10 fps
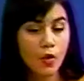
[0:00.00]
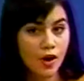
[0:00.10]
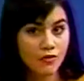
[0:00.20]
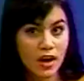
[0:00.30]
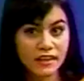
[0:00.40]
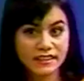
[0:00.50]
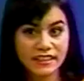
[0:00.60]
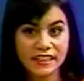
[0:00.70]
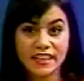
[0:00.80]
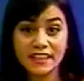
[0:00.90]
while
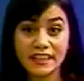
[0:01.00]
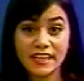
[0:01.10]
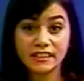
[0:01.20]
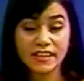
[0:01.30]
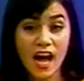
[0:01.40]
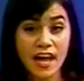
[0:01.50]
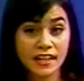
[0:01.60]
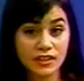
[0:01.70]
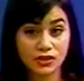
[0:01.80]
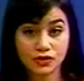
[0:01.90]
Ranasinghe lay
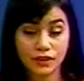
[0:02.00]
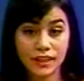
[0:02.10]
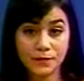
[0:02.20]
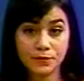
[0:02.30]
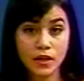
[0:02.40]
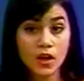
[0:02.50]
dying in the street.